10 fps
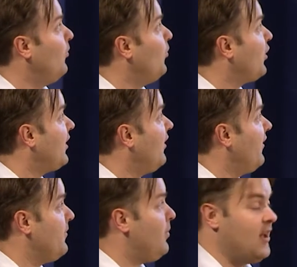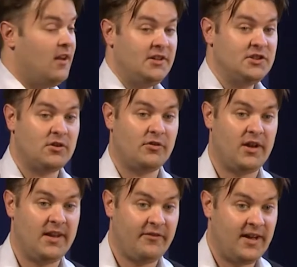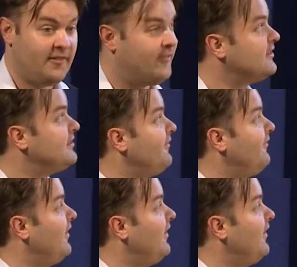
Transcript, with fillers: working on the biological relevance of